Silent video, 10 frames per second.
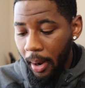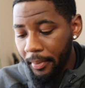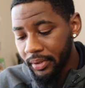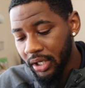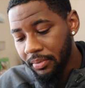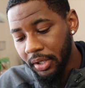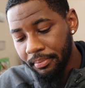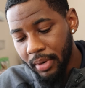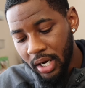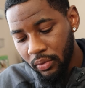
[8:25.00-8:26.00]
I'm gonna keep it a
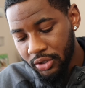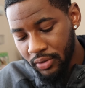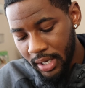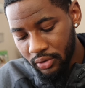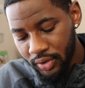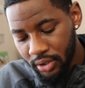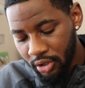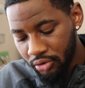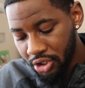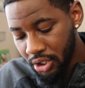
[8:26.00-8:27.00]
buck with you. I don't see
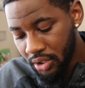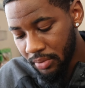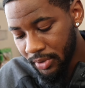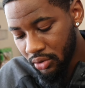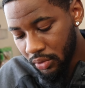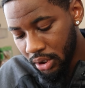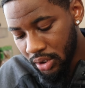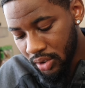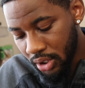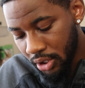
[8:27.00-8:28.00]
no cheese in between
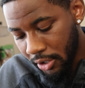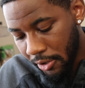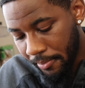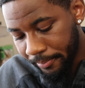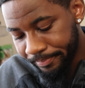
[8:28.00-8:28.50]
this uh